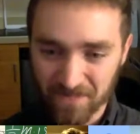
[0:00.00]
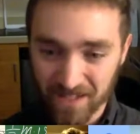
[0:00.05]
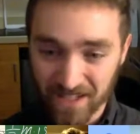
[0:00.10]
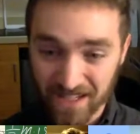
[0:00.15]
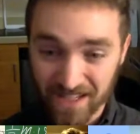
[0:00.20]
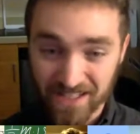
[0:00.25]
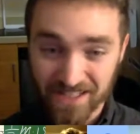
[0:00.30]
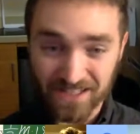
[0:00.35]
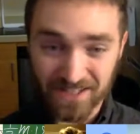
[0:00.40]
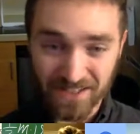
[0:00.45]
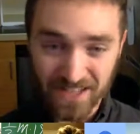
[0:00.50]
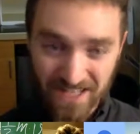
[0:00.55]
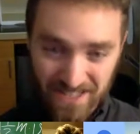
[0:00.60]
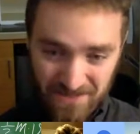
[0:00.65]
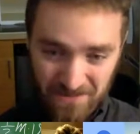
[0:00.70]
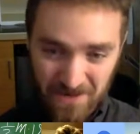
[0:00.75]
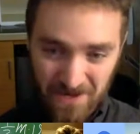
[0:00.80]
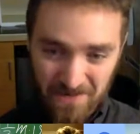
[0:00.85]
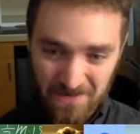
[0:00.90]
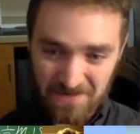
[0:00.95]
So that's
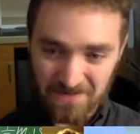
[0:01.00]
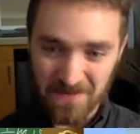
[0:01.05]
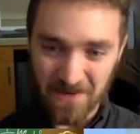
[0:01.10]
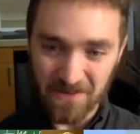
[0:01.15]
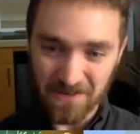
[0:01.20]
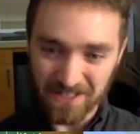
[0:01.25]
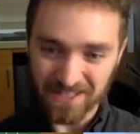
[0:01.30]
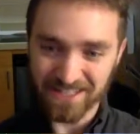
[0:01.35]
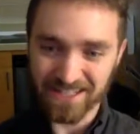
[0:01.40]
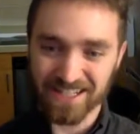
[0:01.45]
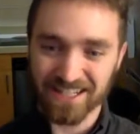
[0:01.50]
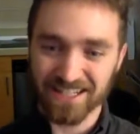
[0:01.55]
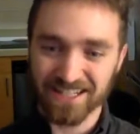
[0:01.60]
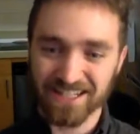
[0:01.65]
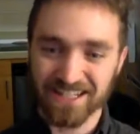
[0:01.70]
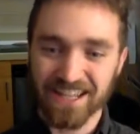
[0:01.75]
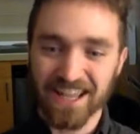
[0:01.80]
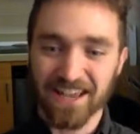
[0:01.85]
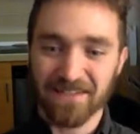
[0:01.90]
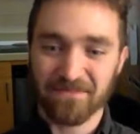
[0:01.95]
why we focused in
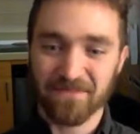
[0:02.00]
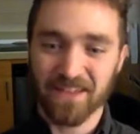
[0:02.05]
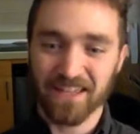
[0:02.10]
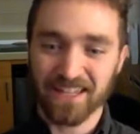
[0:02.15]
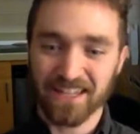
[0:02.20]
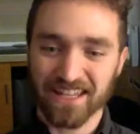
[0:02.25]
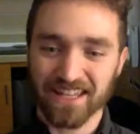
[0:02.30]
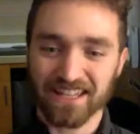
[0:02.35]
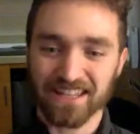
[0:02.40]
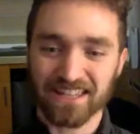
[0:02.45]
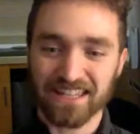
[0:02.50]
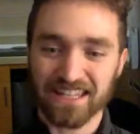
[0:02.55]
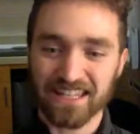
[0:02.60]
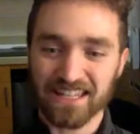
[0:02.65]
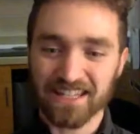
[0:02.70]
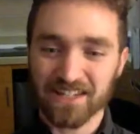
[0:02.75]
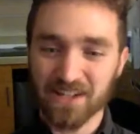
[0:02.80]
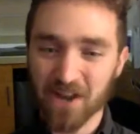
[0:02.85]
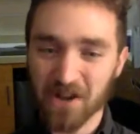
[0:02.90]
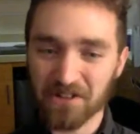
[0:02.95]
making the
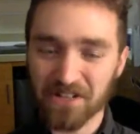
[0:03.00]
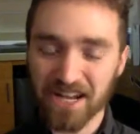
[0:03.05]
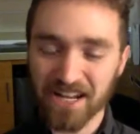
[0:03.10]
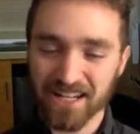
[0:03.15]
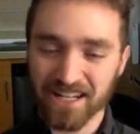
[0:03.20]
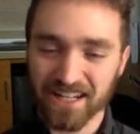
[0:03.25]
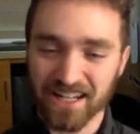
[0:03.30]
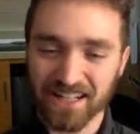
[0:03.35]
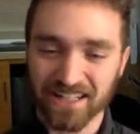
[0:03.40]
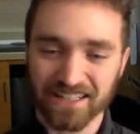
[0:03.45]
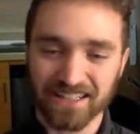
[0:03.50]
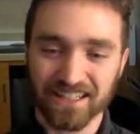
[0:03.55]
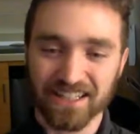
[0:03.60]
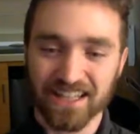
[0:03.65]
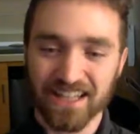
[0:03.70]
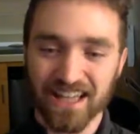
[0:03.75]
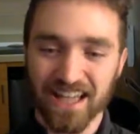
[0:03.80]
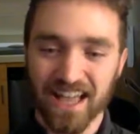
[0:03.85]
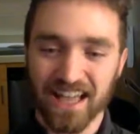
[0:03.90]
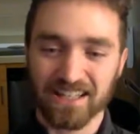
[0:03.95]
code editing
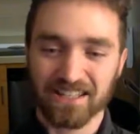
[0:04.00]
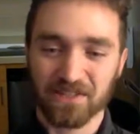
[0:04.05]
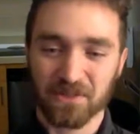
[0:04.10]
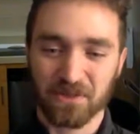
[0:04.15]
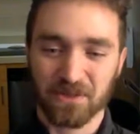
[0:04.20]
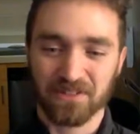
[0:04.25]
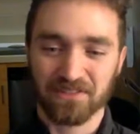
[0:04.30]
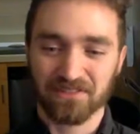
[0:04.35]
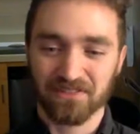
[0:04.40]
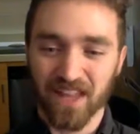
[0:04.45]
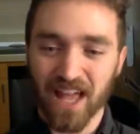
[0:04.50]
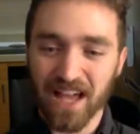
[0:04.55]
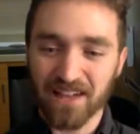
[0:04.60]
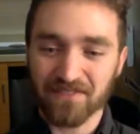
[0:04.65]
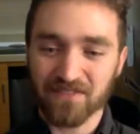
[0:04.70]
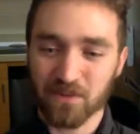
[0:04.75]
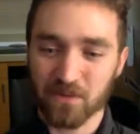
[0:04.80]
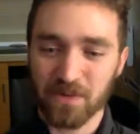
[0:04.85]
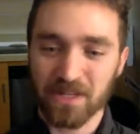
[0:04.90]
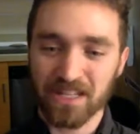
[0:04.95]
and sort of live
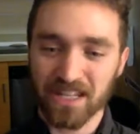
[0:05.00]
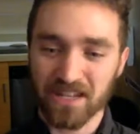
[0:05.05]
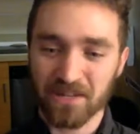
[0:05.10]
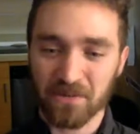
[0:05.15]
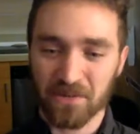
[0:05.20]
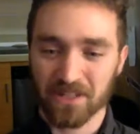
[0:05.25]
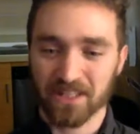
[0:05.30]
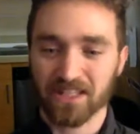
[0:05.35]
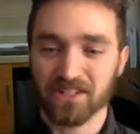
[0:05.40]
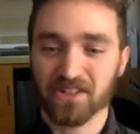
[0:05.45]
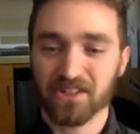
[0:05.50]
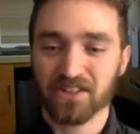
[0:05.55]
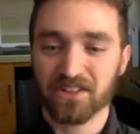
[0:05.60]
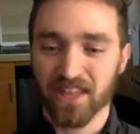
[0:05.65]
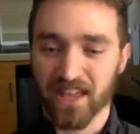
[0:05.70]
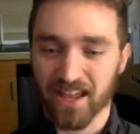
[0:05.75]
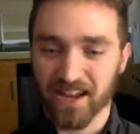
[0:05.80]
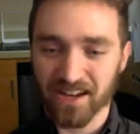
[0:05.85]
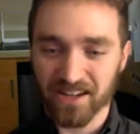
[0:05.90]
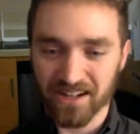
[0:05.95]
tweaking really good
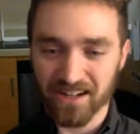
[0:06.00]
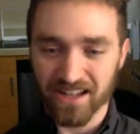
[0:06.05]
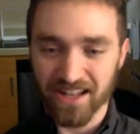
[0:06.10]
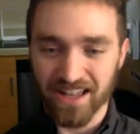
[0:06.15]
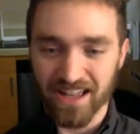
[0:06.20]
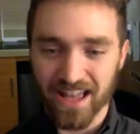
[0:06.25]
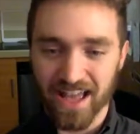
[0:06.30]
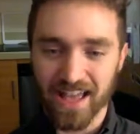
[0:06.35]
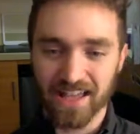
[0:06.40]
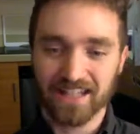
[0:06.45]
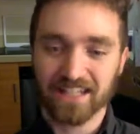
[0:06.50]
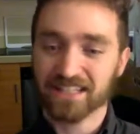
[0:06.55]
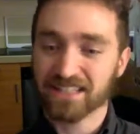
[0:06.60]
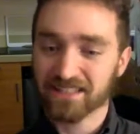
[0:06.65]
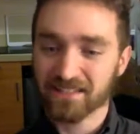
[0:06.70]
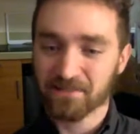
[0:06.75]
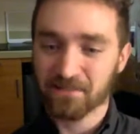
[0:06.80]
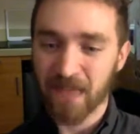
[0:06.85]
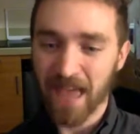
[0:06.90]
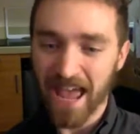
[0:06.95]
there. And it's
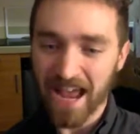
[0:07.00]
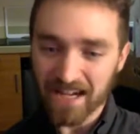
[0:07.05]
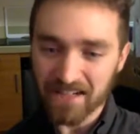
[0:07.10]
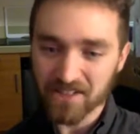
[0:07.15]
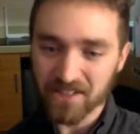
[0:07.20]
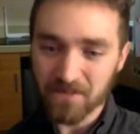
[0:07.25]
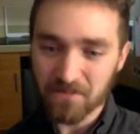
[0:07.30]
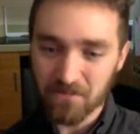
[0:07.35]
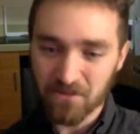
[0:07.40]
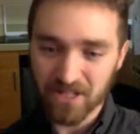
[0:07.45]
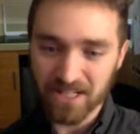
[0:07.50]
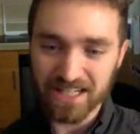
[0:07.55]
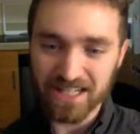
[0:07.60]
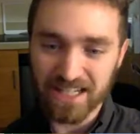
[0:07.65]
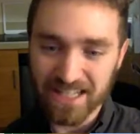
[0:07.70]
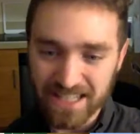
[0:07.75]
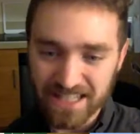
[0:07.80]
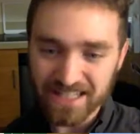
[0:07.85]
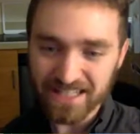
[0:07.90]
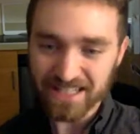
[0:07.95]
actually pretty
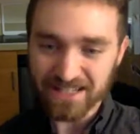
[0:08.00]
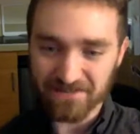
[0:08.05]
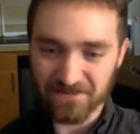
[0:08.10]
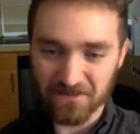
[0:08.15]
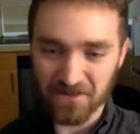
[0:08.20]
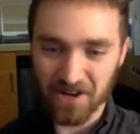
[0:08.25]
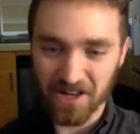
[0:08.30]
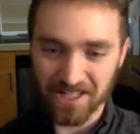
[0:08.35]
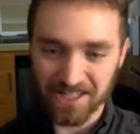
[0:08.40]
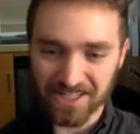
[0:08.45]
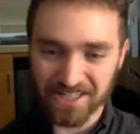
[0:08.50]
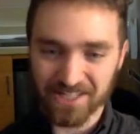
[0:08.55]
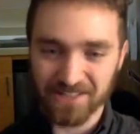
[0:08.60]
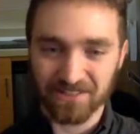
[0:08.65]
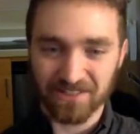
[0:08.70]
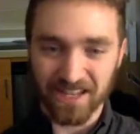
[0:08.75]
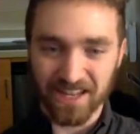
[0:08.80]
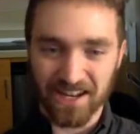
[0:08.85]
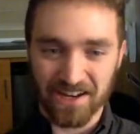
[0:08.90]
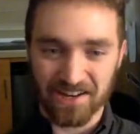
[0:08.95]
easy for us to
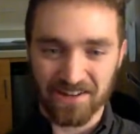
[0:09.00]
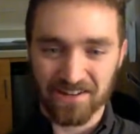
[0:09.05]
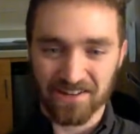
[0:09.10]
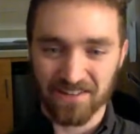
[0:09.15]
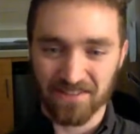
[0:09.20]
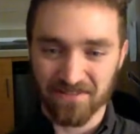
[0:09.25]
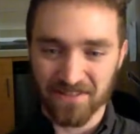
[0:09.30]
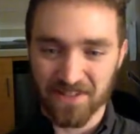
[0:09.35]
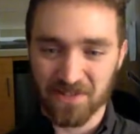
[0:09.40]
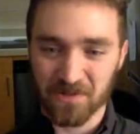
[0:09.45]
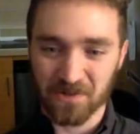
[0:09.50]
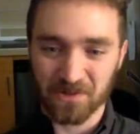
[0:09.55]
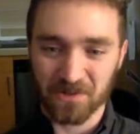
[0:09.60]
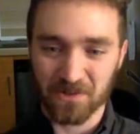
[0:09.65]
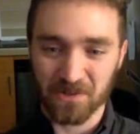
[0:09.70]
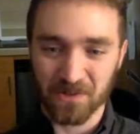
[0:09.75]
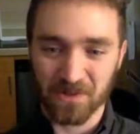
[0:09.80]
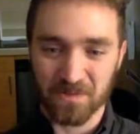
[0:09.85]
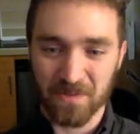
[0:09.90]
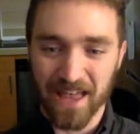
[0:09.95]
layer the visual
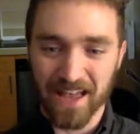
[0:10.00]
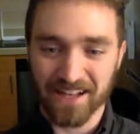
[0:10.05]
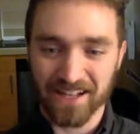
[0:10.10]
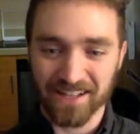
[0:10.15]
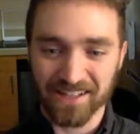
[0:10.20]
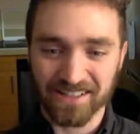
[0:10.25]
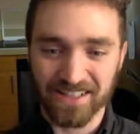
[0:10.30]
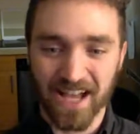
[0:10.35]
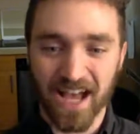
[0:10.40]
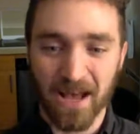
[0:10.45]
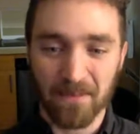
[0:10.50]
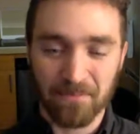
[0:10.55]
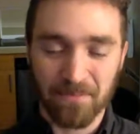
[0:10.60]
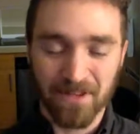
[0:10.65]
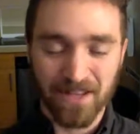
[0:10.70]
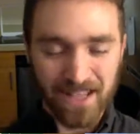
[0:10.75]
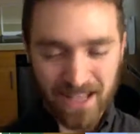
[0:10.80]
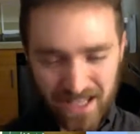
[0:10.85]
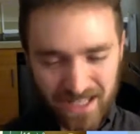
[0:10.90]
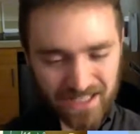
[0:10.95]
tools back on top.
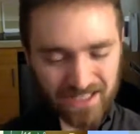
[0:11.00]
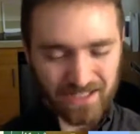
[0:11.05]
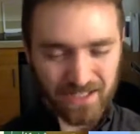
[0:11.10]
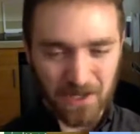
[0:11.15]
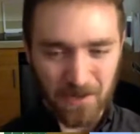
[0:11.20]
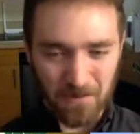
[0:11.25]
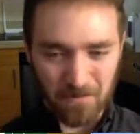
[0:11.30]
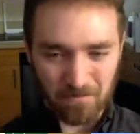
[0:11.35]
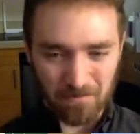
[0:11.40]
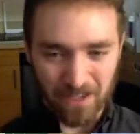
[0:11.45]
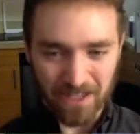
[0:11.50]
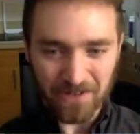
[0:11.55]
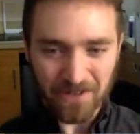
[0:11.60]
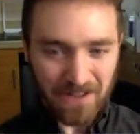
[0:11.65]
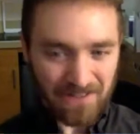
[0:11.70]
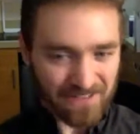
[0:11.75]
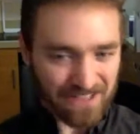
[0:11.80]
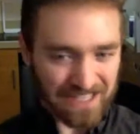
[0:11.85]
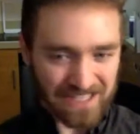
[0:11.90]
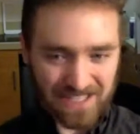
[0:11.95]
So I don't
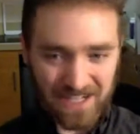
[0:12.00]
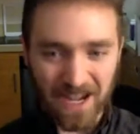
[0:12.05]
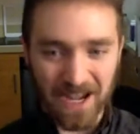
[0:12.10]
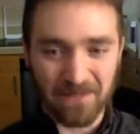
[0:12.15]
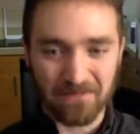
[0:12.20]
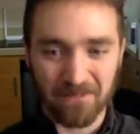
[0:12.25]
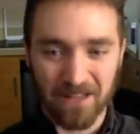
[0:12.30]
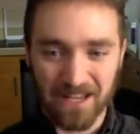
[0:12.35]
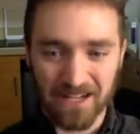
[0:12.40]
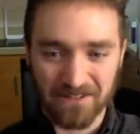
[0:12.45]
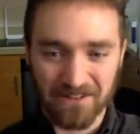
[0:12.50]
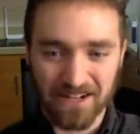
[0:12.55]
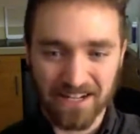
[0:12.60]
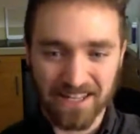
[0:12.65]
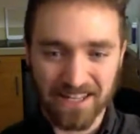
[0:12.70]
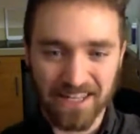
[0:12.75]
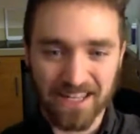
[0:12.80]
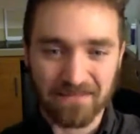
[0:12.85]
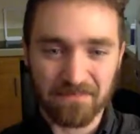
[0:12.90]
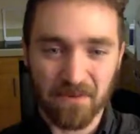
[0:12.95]
have any timeline or
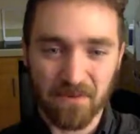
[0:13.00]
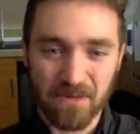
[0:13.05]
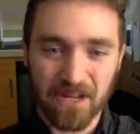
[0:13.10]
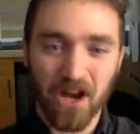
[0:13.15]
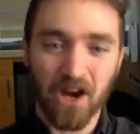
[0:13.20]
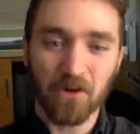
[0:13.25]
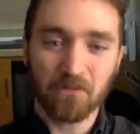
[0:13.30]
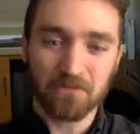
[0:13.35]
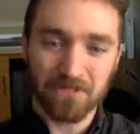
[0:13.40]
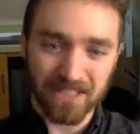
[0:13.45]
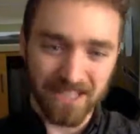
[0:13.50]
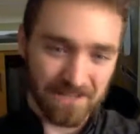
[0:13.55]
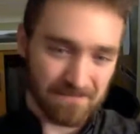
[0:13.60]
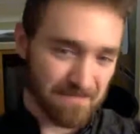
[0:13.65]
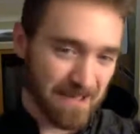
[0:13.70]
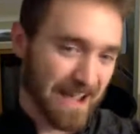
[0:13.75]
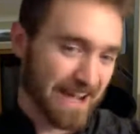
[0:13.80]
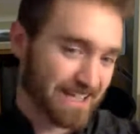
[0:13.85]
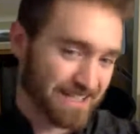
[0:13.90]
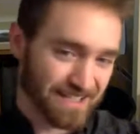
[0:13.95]
anything, but we hope to get
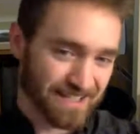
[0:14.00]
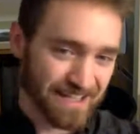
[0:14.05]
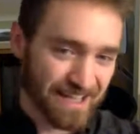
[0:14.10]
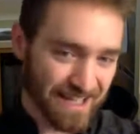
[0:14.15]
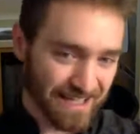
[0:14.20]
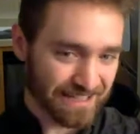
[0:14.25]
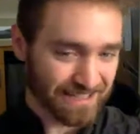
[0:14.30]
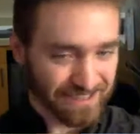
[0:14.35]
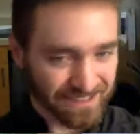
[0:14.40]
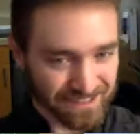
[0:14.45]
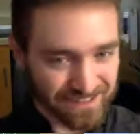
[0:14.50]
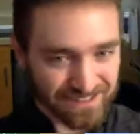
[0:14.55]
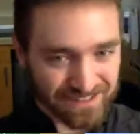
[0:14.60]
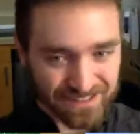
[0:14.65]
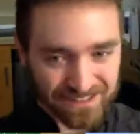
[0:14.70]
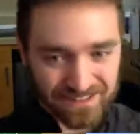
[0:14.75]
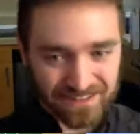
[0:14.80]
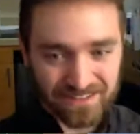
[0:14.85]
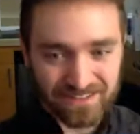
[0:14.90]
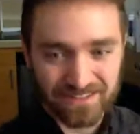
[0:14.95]
back to
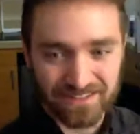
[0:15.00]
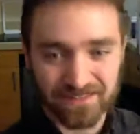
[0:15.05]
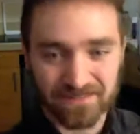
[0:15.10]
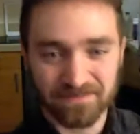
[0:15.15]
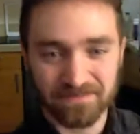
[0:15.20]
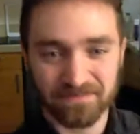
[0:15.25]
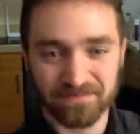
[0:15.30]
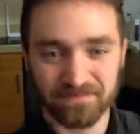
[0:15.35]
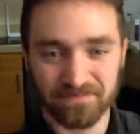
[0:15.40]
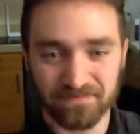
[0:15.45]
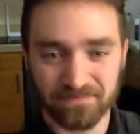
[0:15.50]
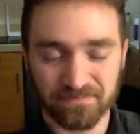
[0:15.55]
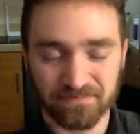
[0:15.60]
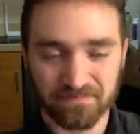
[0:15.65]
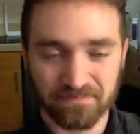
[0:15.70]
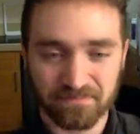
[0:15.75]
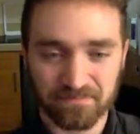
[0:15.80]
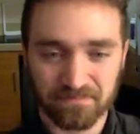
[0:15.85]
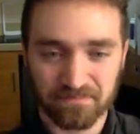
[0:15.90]
that.